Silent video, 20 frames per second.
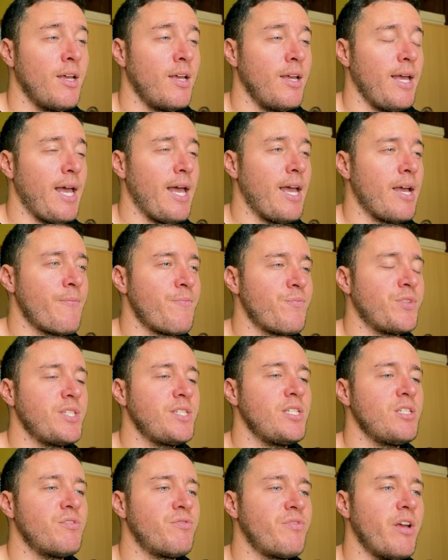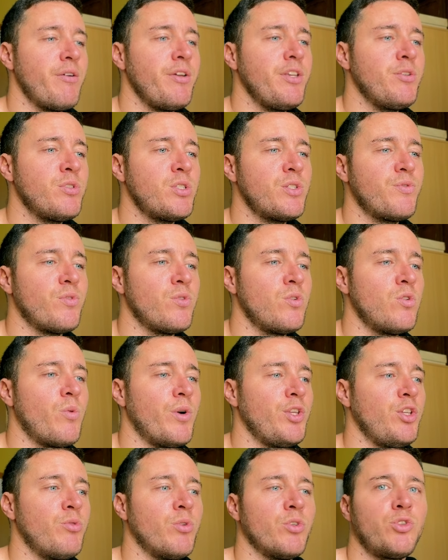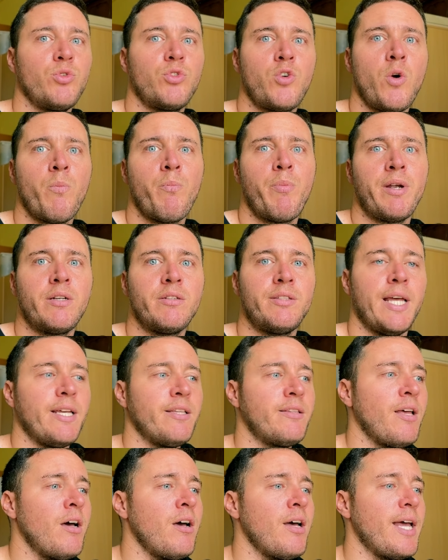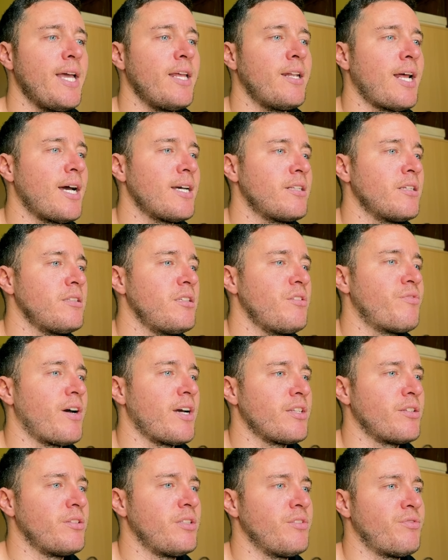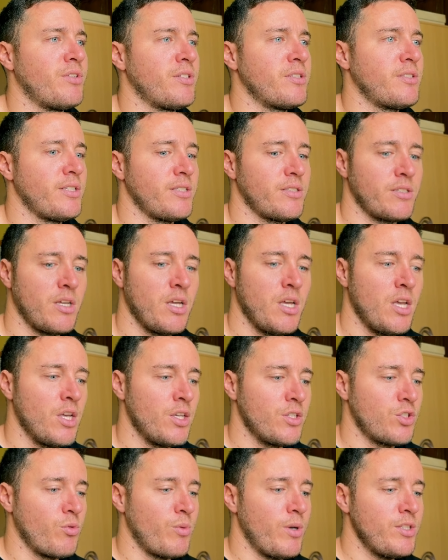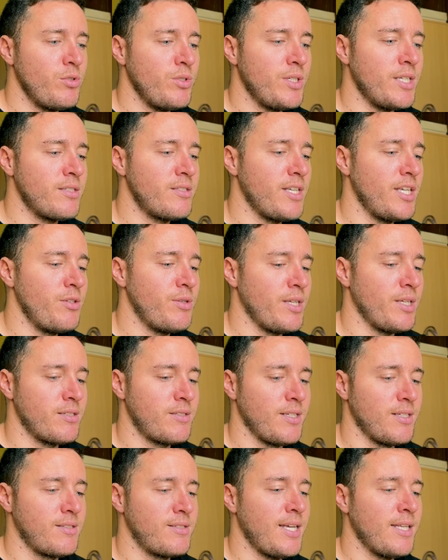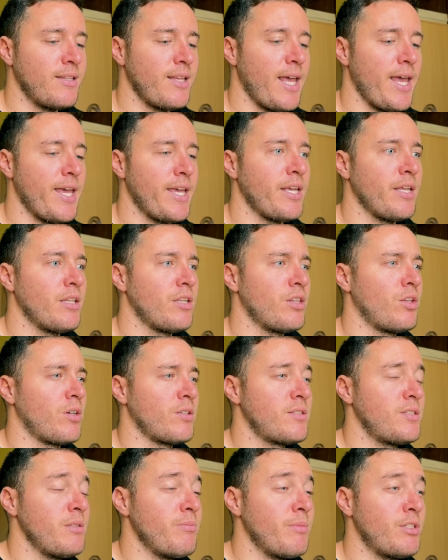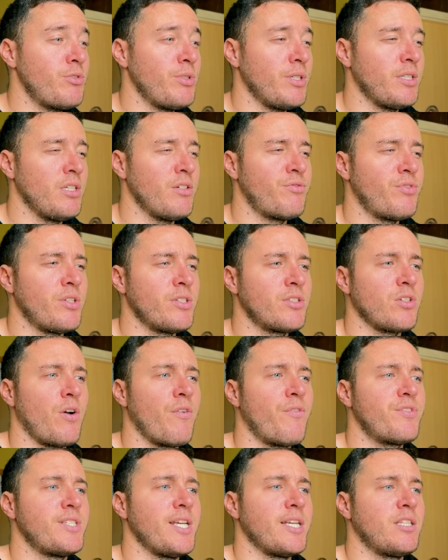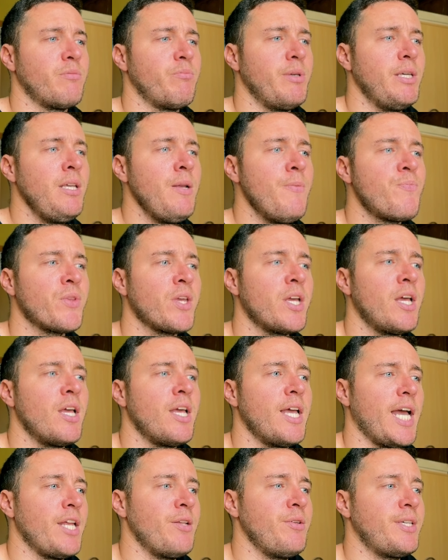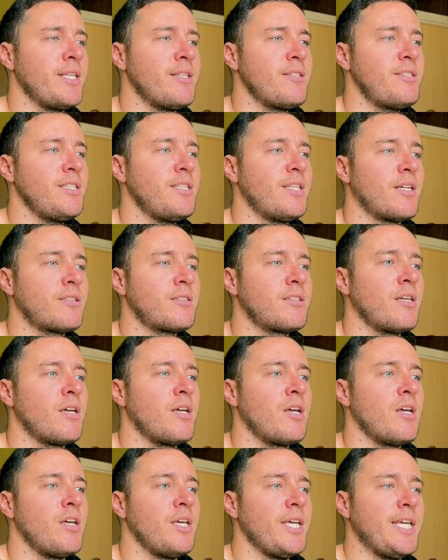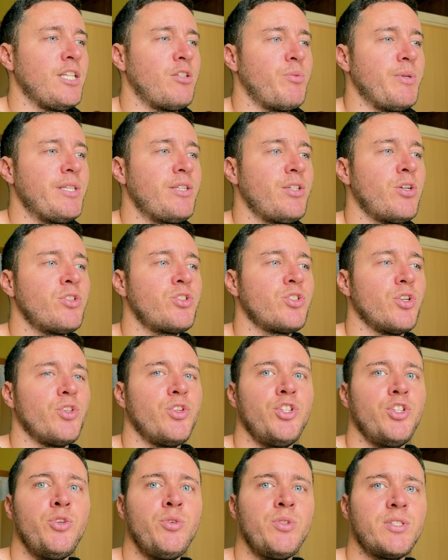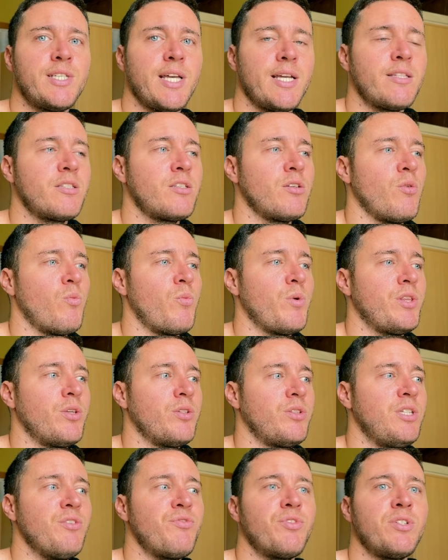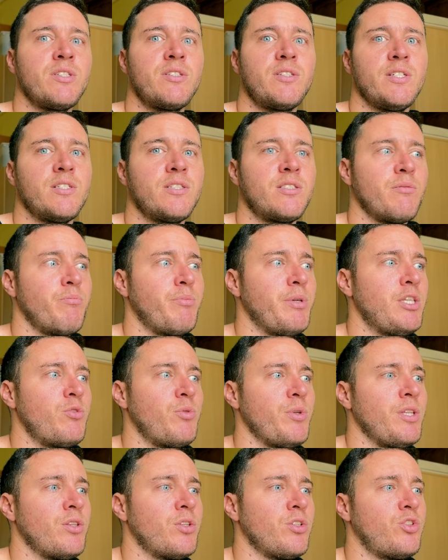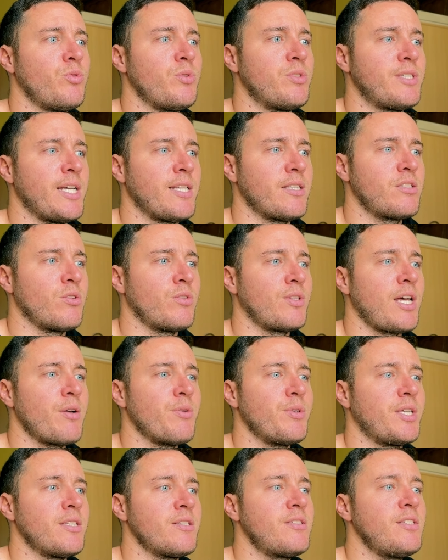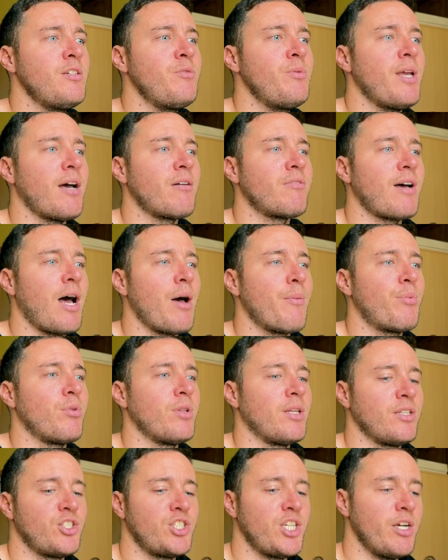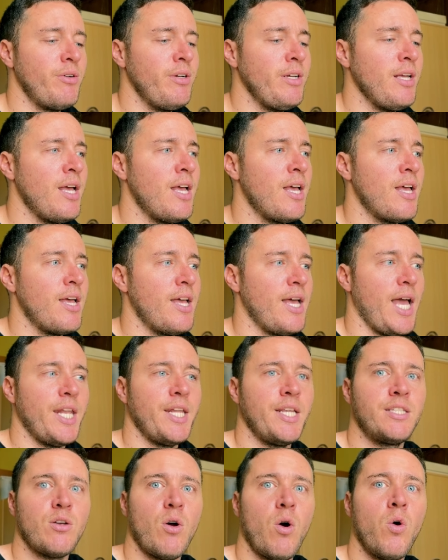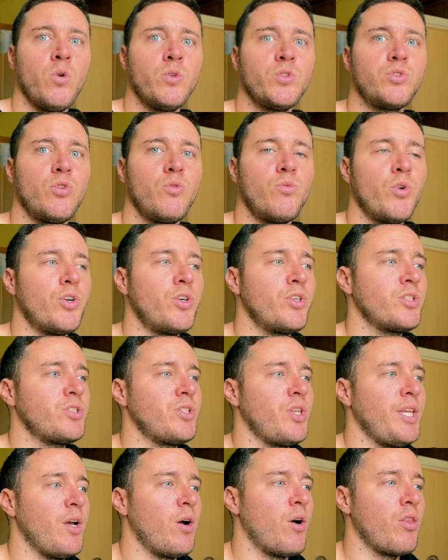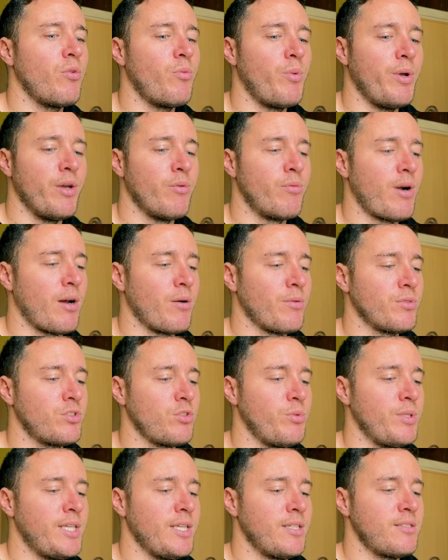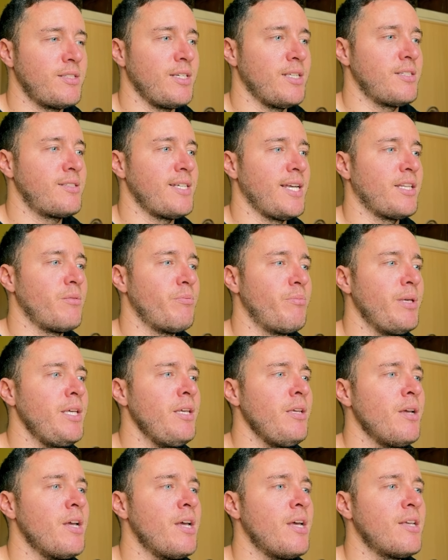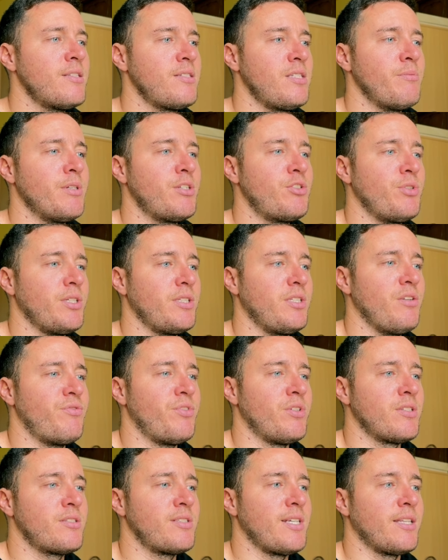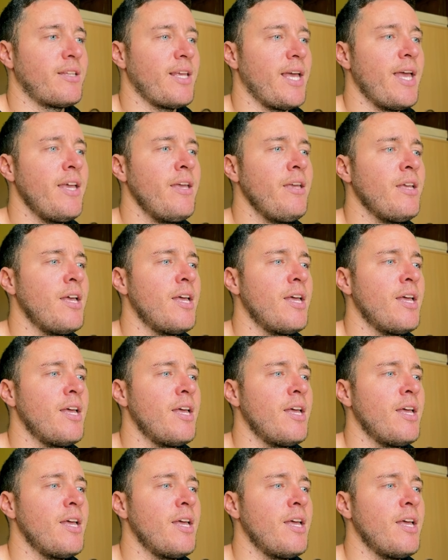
And this is very useful when you want to compare data and identify the differences. So what you can say set A dot symmetric difference of set B, and you can see that it returns a new set with the differences between the two sets. So now we can see we have apple and cherry, and it also works the other way around. So we can say set B, symmetric difference set A,